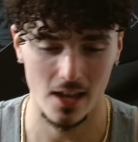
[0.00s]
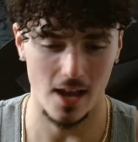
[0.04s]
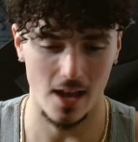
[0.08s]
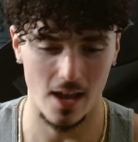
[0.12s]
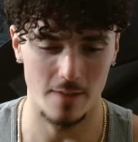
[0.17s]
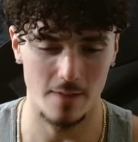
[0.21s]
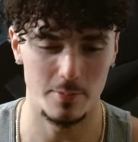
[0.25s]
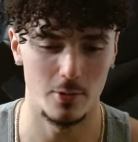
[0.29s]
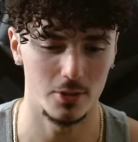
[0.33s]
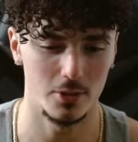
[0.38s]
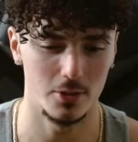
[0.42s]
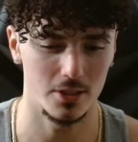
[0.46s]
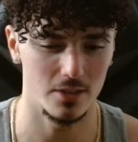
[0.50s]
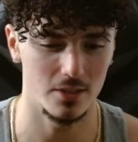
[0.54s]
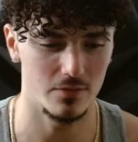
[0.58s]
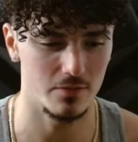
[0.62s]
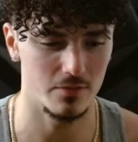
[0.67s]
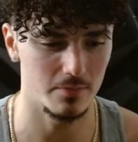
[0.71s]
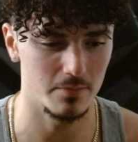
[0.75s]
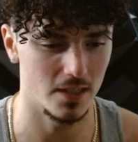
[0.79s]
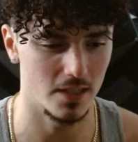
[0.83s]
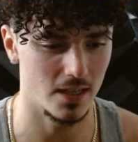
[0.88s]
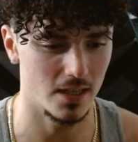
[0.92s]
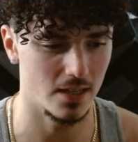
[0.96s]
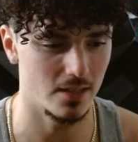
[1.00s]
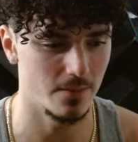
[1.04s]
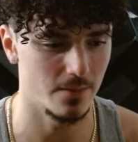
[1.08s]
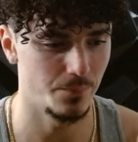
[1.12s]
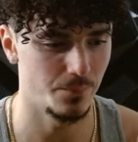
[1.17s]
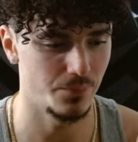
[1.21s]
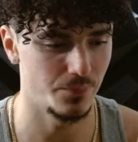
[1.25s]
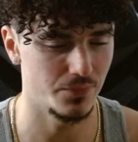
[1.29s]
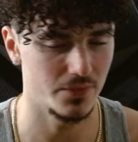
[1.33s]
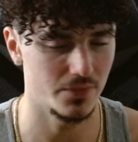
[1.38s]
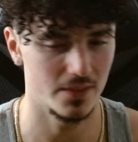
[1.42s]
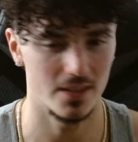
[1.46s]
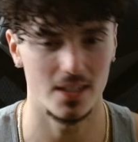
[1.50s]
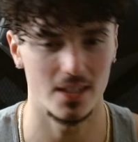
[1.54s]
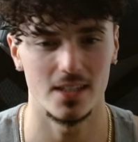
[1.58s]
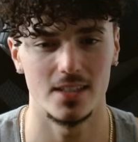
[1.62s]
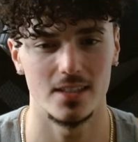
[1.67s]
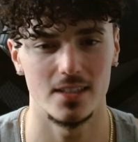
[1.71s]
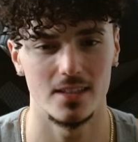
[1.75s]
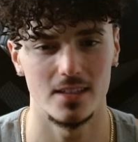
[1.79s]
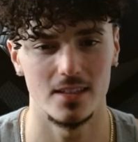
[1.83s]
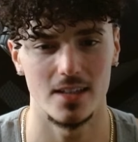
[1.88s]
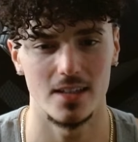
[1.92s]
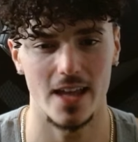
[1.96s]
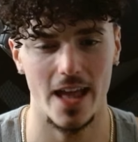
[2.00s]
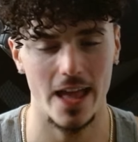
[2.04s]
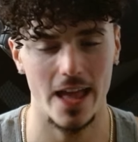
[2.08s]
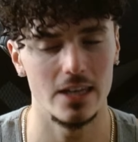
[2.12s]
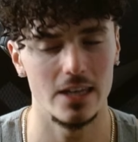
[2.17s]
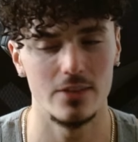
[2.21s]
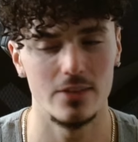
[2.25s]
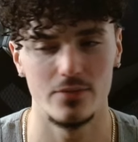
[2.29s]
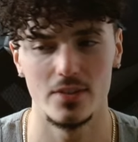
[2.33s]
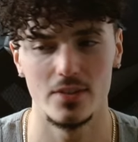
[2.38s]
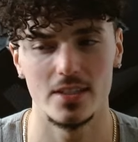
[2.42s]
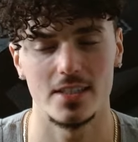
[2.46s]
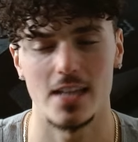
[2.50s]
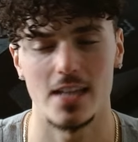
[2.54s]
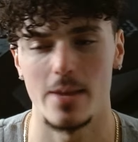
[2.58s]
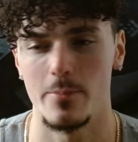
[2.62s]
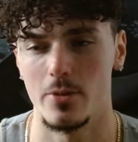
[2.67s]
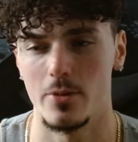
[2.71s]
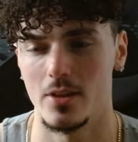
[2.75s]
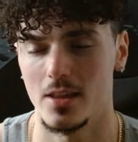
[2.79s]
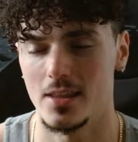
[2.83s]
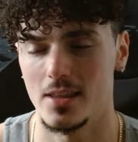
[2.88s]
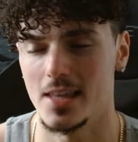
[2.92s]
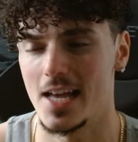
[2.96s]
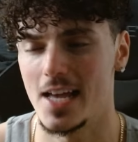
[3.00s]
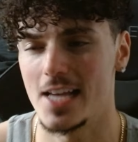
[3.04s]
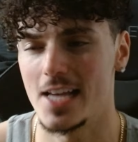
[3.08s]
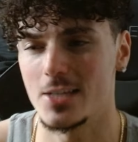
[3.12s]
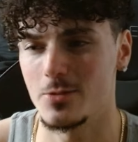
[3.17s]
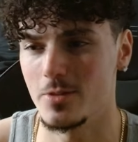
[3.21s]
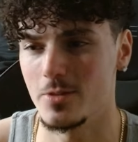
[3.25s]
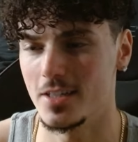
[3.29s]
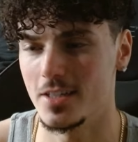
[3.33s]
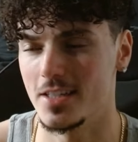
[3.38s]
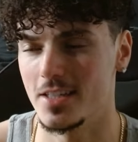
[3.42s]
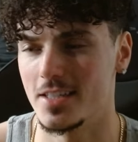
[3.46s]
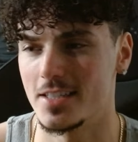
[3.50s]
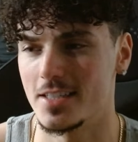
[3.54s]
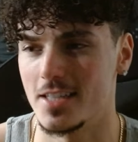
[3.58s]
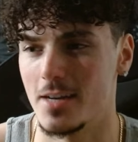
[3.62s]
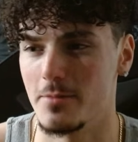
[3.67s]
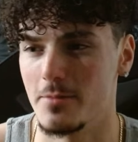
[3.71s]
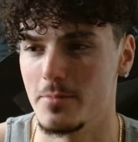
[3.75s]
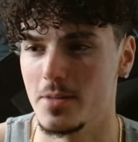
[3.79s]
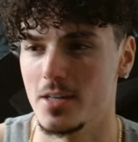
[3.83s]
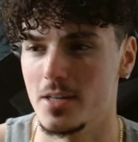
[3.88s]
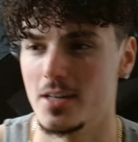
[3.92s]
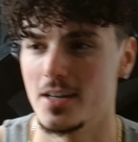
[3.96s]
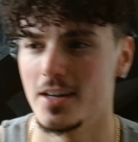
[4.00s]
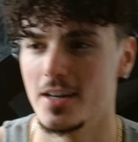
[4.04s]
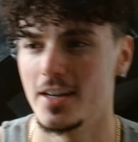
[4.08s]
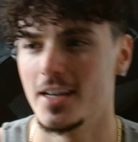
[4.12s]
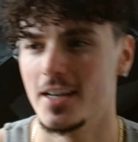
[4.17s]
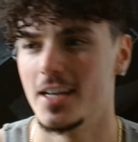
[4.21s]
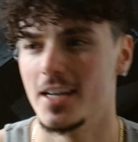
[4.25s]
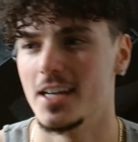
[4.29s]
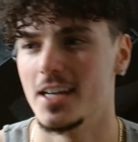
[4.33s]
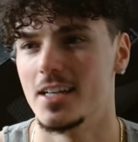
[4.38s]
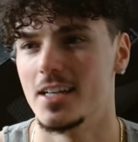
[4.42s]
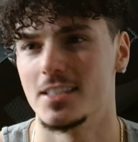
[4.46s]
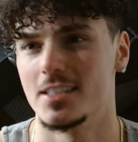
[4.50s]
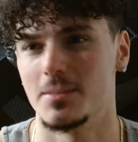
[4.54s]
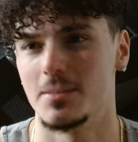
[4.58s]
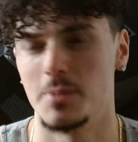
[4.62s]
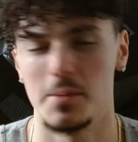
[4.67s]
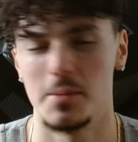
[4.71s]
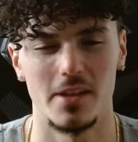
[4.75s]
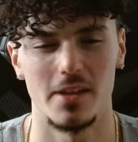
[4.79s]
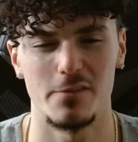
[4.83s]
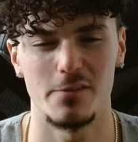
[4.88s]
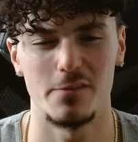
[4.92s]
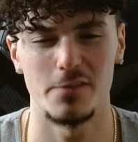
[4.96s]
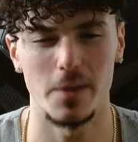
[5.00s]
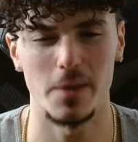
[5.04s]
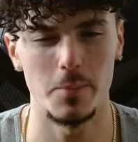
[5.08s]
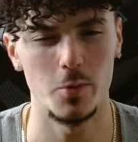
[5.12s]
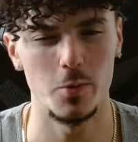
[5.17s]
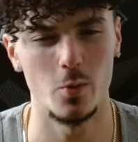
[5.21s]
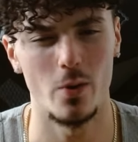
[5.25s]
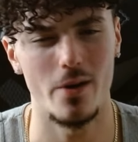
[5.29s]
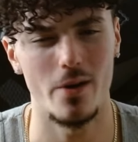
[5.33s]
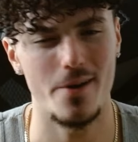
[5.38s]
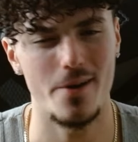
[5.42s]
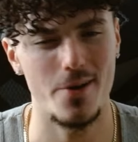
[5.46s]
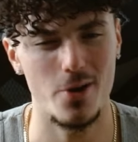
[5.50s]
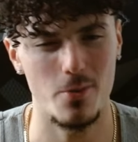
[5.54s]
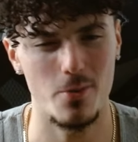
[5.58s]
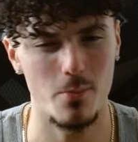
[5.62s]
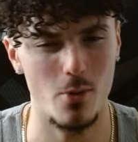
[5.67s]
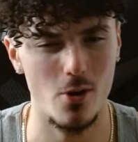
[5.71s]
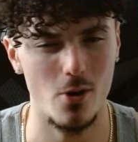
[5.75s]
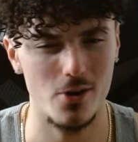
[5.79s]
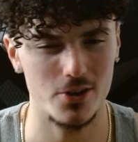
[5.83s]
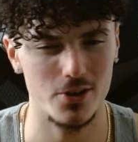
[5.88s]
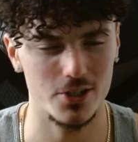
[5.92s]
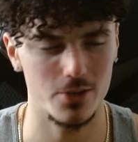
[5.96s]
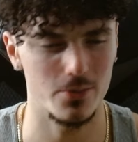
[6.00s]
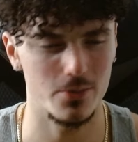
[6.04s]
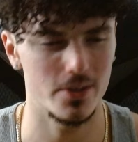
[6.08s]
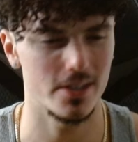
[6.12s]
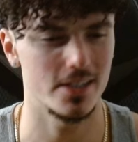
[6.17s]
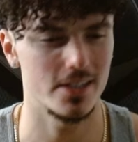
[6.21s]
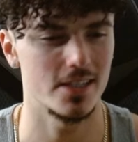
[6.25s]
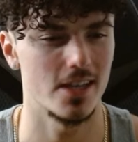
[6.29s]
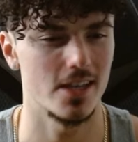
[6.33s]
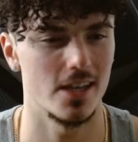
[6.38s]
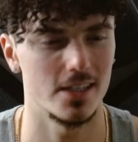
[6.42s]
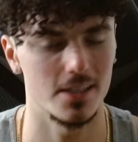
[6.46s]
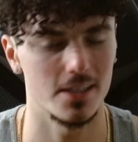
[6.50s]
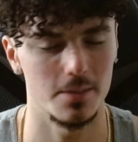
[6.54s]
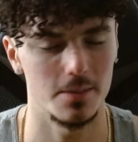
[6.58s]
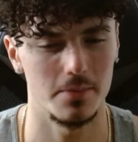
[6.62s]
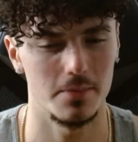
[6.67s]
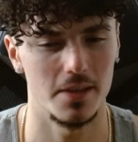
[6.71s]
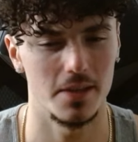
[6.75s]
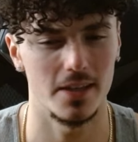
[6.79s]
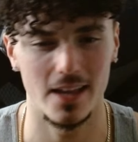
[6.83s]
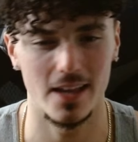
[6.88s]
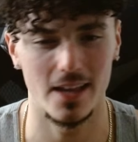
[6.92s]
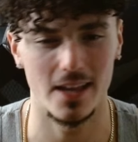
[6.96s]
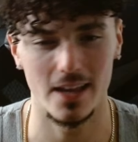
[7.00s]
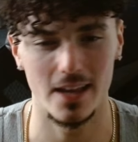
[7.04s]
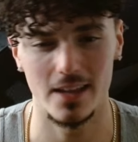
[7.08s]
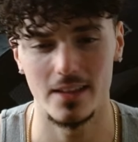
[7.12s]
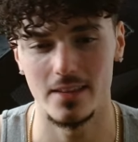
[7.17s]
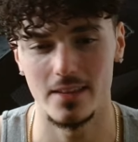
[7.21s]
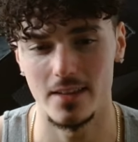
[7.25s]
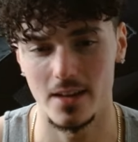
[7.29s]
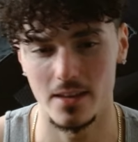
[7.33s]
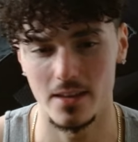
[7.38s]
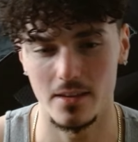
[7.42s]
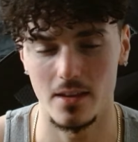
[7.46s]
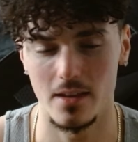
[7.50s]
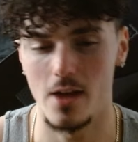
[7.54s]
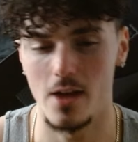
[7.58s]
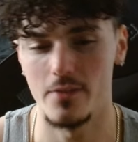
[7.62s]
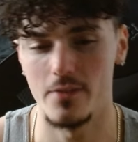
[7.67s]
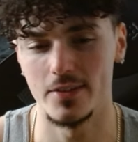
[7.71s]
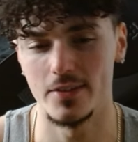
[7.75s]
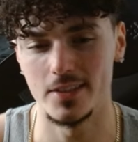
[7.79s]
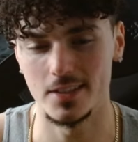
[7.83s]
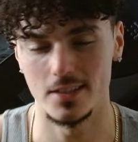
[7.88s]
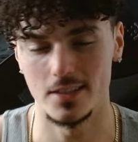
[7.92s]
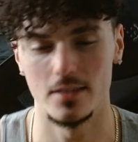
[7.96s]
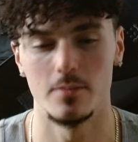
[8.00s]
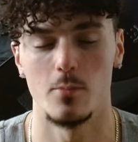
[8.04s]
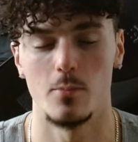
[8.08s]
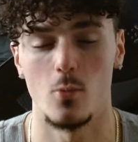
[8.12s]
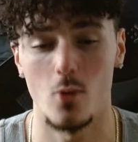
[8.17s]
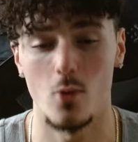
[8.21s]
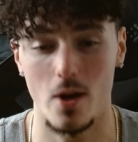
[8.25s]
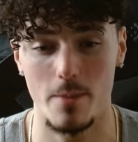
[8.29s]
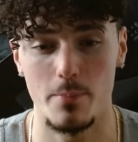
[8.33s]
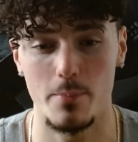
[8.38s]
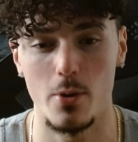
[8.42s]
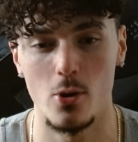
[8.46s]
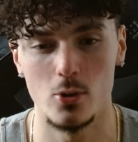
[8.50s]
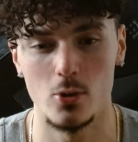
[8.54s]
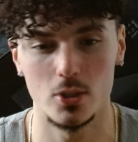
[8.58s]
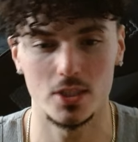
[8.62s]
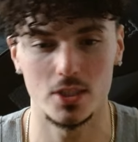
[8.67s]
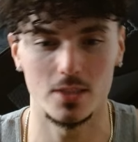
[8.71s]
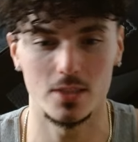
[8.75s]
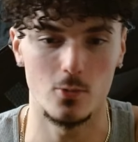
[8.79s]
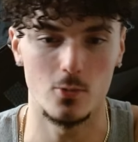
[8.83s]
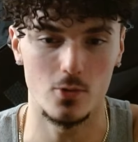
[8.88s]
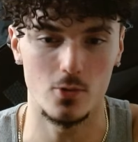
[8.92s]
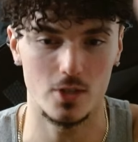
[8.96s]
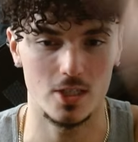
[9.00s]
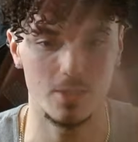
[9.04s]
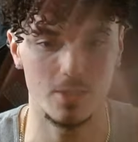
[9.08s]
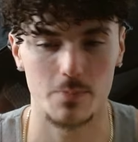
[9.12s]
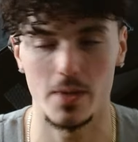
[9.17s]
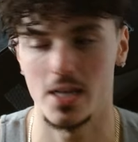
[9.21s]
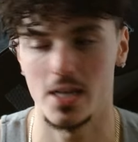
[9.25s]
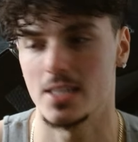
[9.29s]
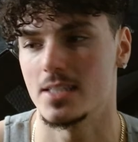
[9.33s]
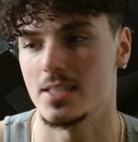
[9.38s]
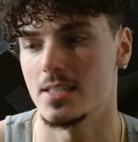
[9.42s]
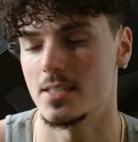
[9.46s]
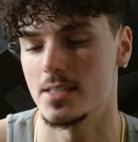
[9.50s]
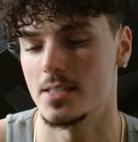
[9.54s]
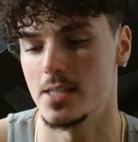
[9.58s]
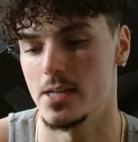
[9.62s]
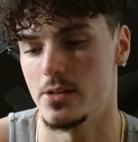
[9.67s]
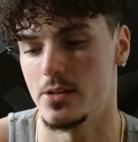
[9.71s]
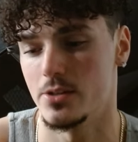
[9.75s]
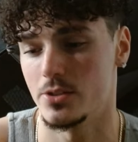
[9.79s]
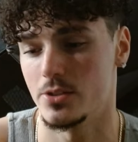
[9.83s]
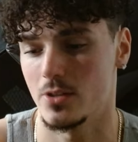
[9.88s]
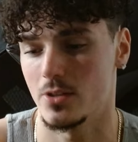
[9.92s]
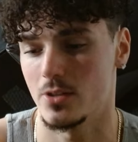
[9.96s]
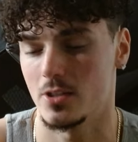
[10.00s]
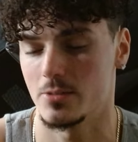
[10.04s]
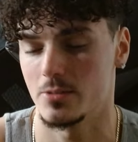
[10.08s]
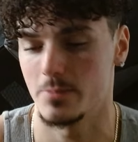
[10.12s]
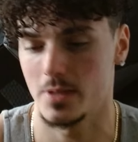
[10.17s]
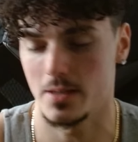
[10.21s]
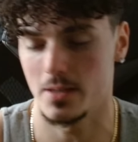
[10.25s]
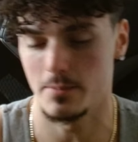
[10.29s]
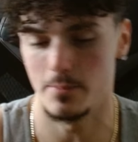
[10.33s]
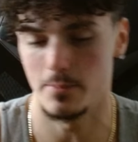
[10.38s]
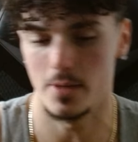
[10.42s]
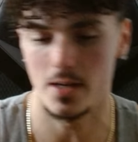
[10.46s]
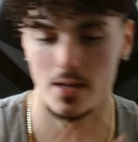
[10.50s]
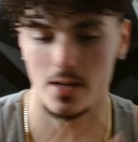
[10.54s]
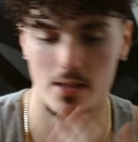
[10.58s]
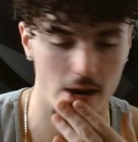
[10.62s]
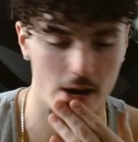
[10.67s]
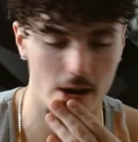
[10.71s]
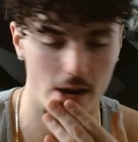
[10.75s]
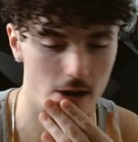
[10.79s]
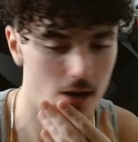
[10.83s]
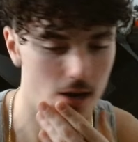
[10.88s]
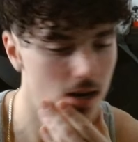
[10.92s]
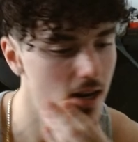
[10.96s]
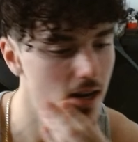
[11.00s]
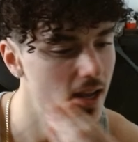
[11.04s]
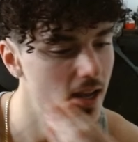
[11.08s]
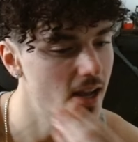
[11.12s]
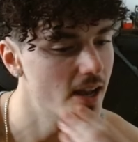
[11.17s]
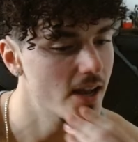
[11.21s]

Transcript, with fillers: I posted from like I think end of December, like last week of December to maybe like February or March, I want to say, something like that. And then obviously the more I post, the more it spikes the sales. So I was making money there.